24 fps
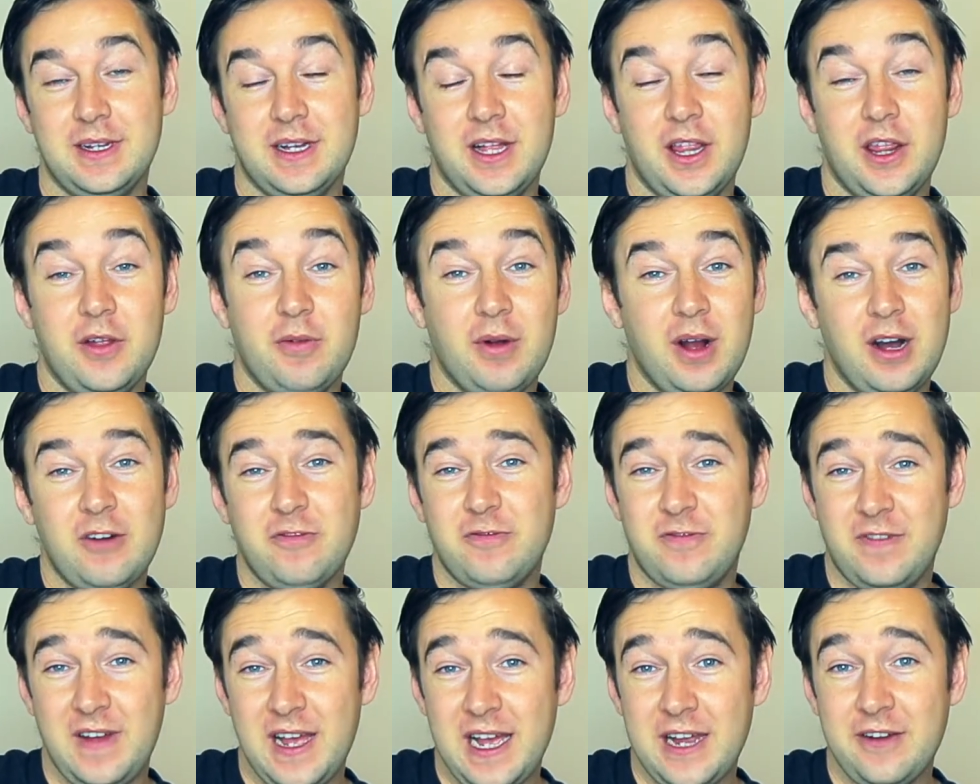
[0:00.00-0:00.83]
There are
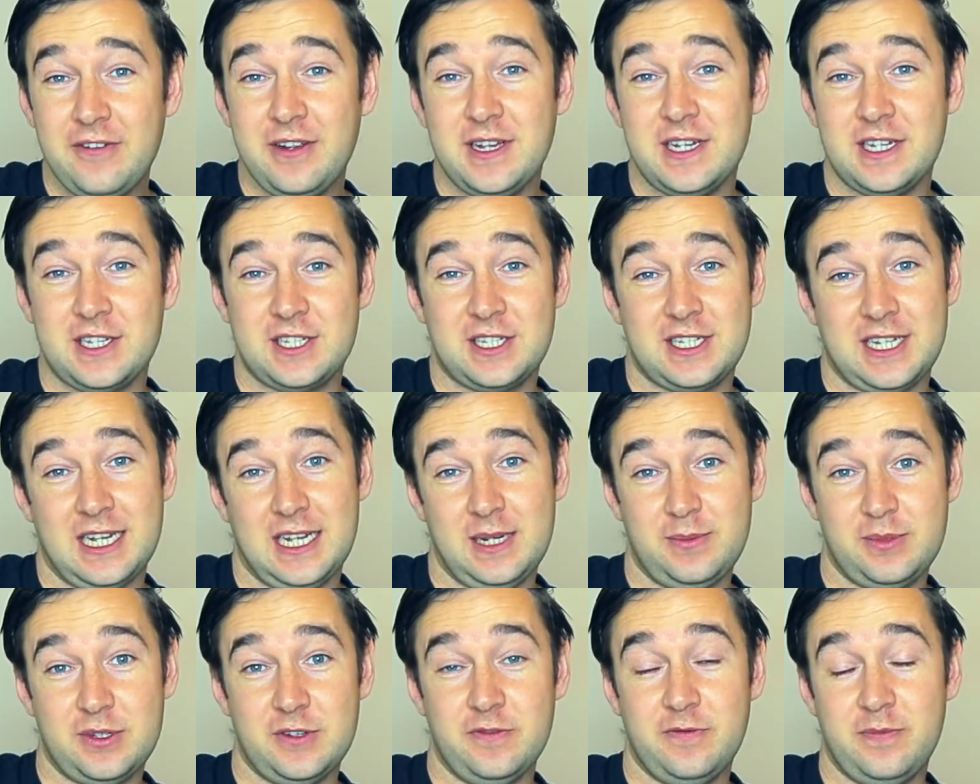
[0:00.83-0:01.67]
various
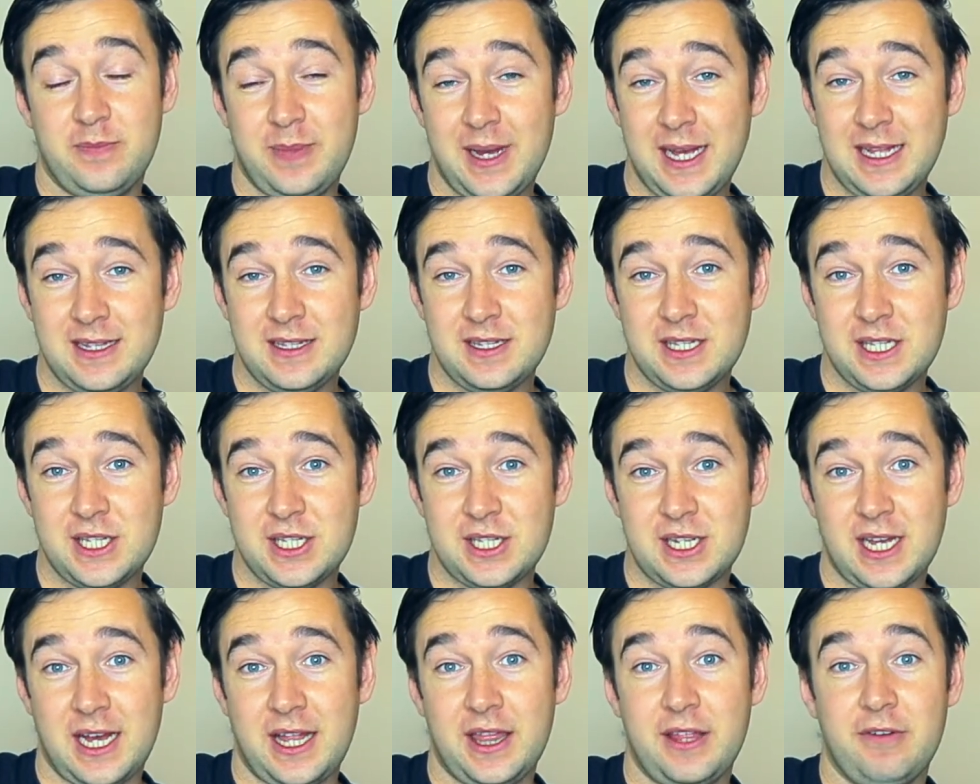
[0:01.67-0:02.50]
types of bends
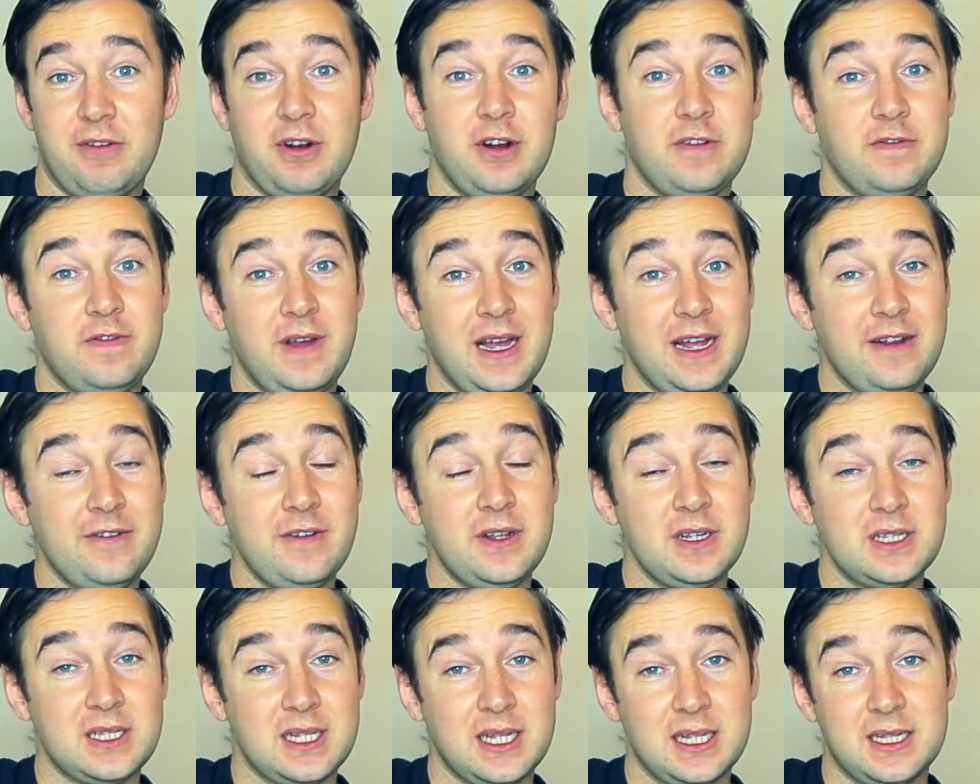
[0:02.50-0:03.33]
and there are
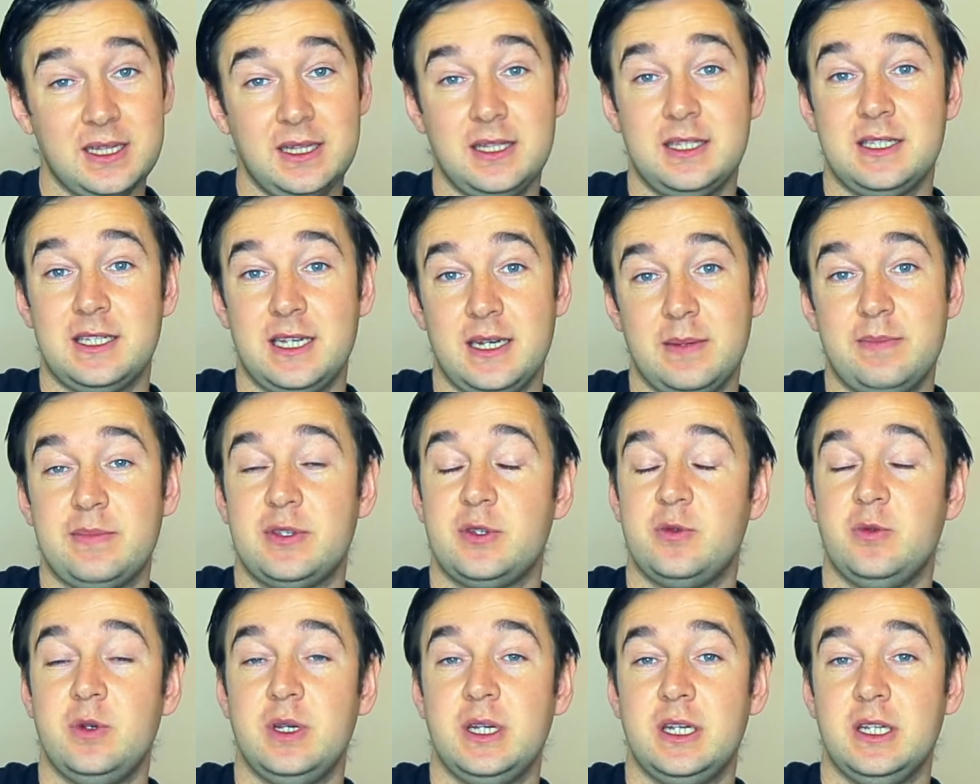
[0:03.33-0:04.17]
various little tips
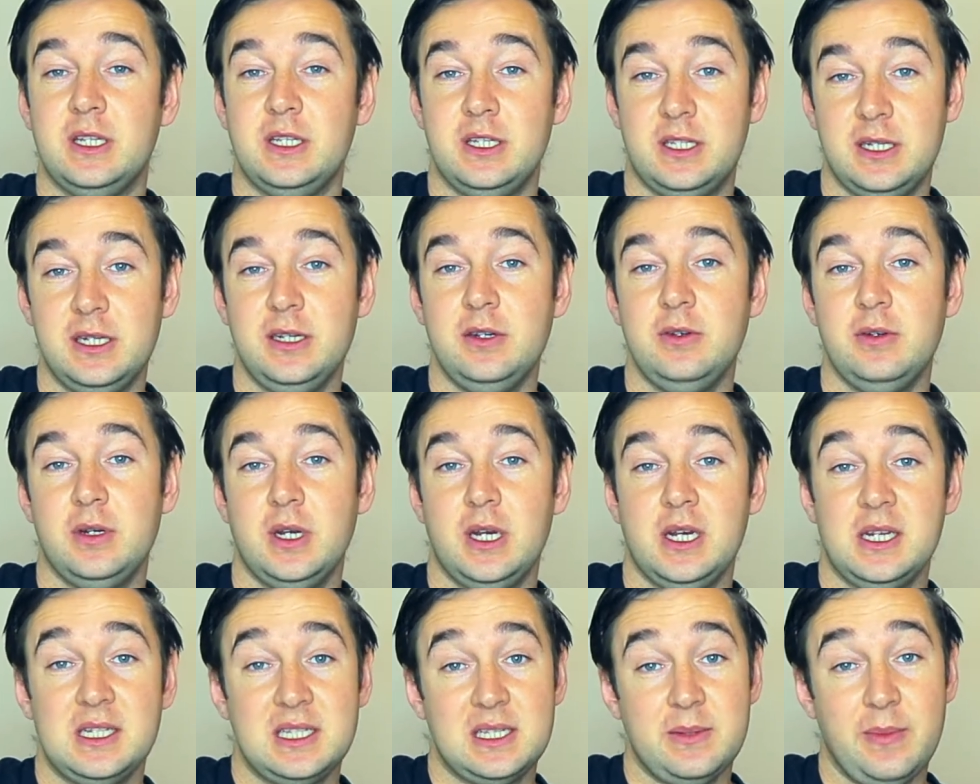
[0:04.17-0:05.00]
we can do
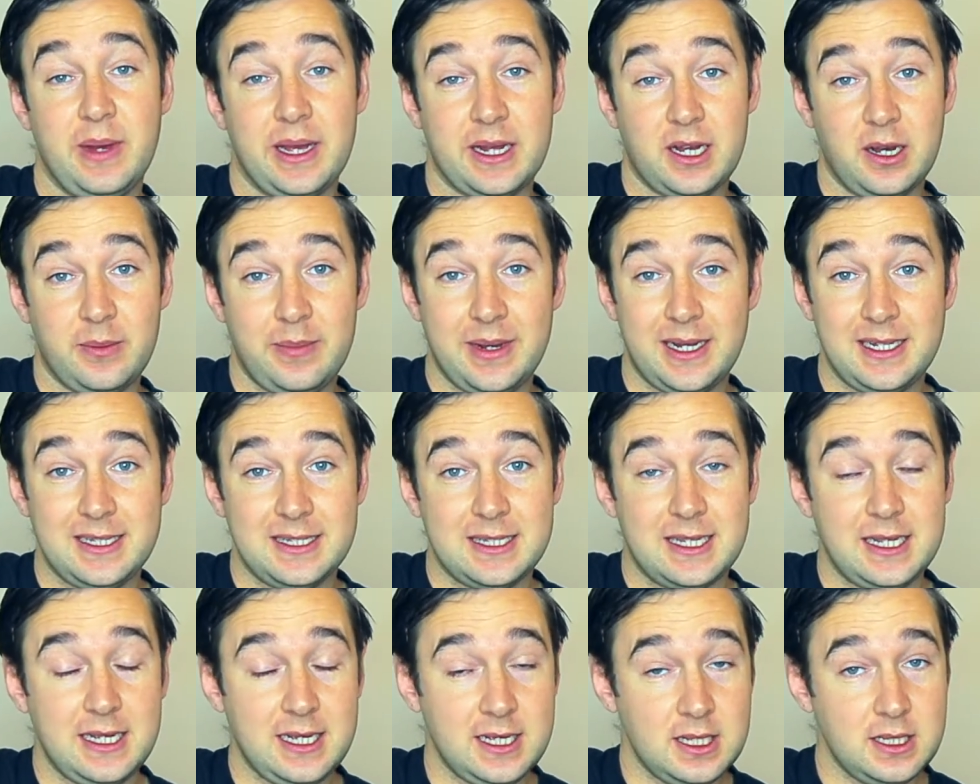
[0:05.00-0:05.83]
to make our
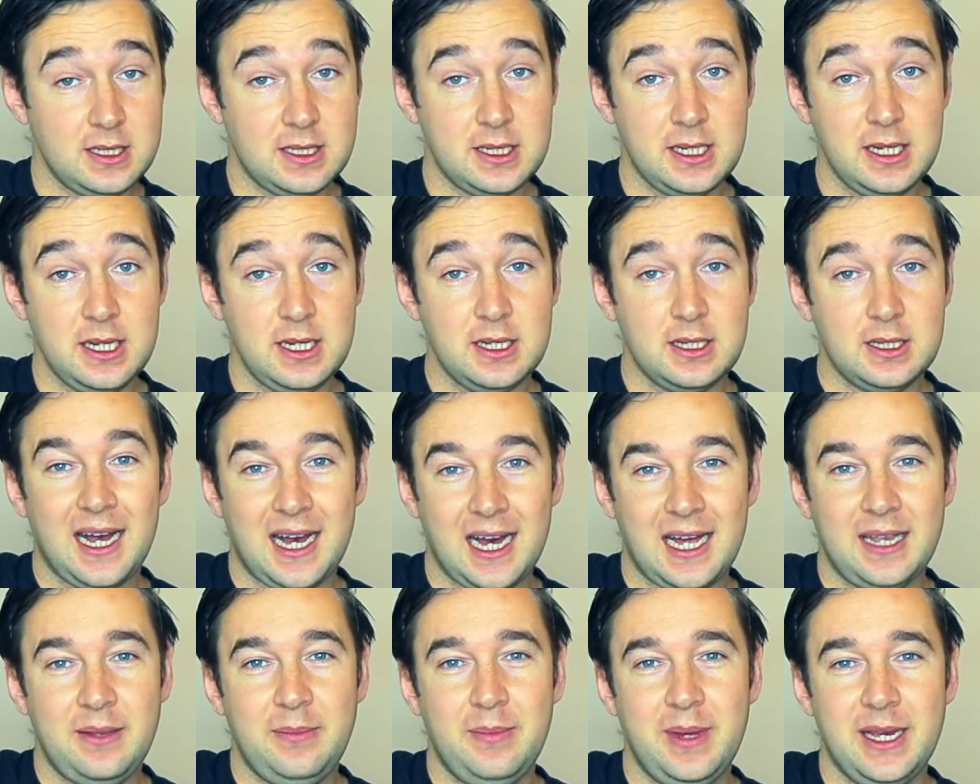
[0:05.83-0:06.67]
bends easier
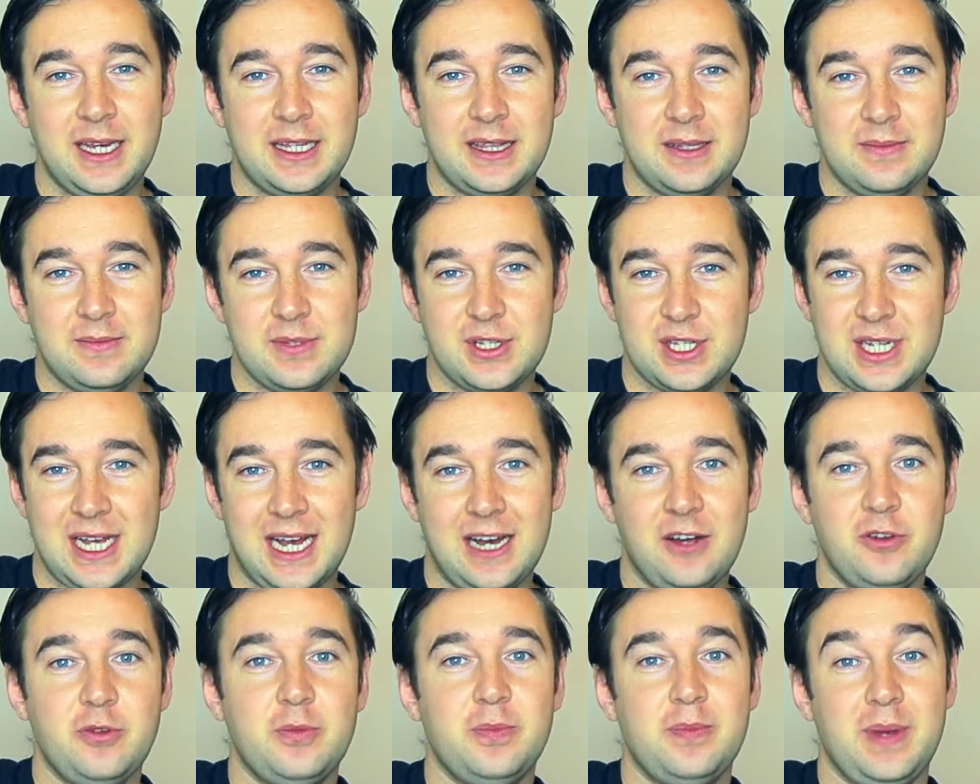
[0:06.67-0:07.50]
and make them
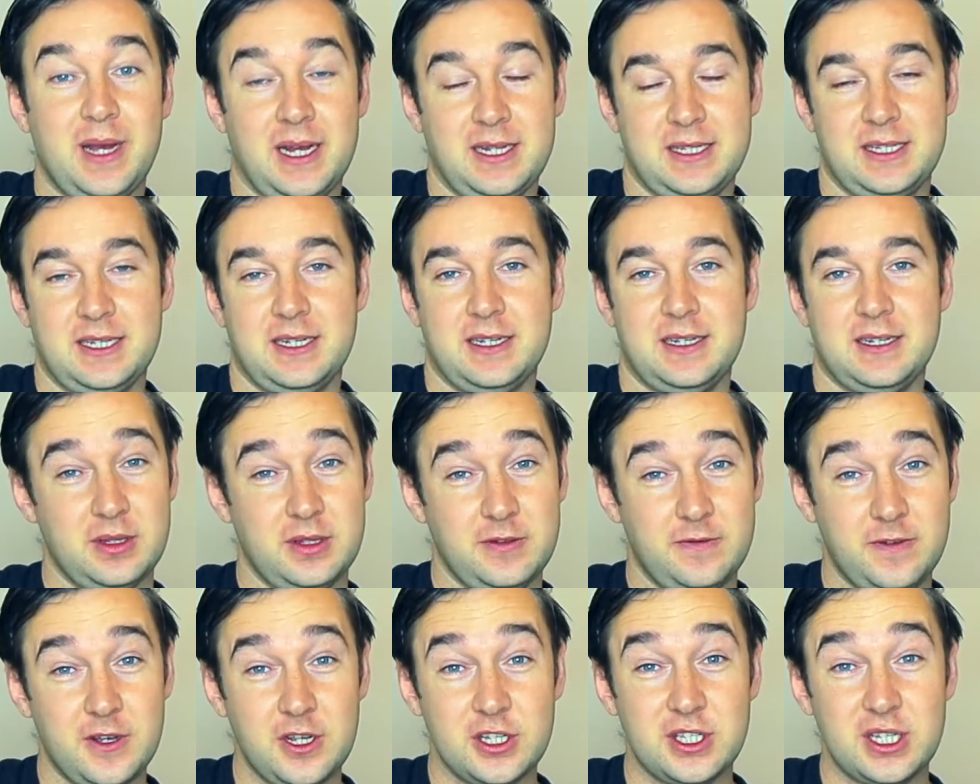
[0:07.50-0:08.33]
sound better. The
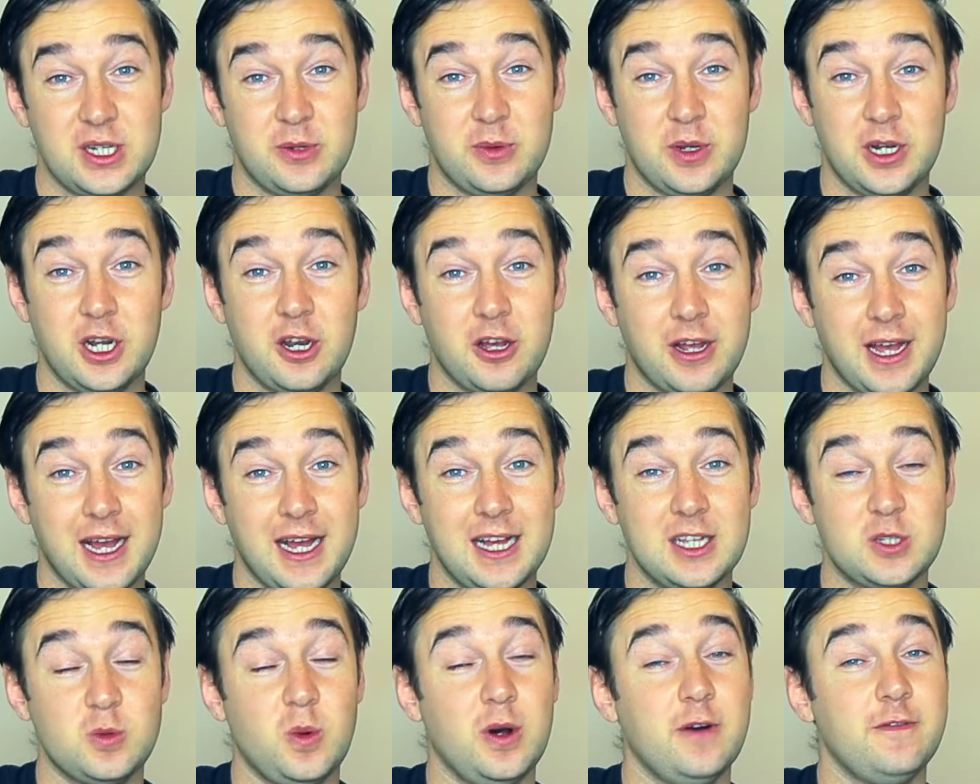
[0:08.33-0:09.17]
first thing we'll look at
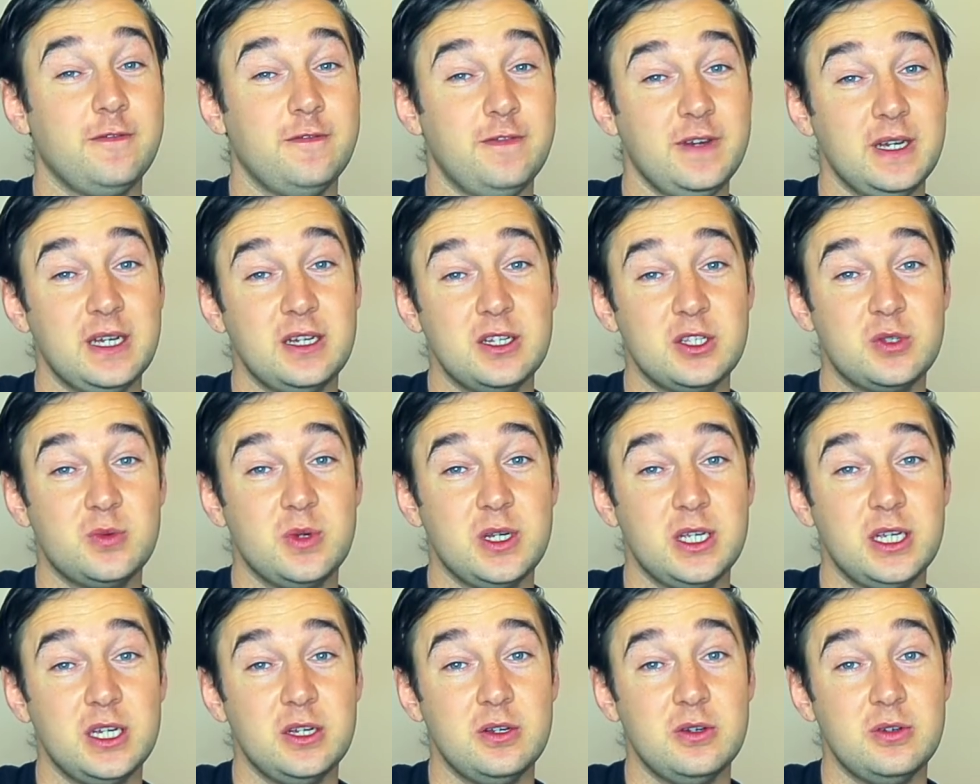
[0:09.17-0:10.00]
is what fingers we
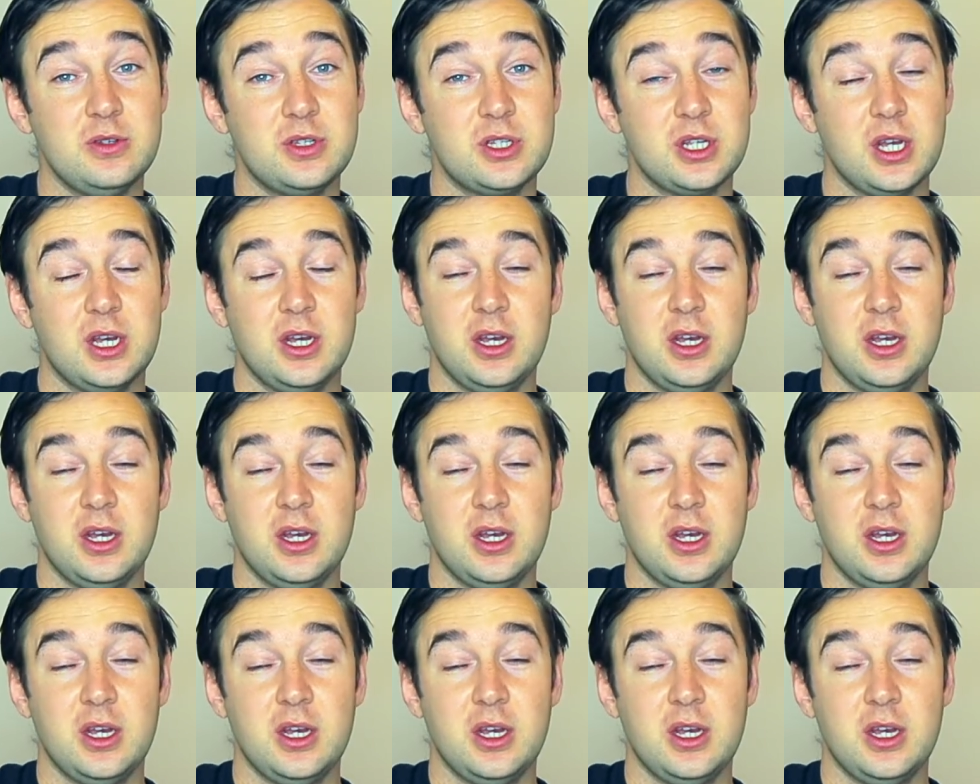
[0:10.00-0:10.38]
use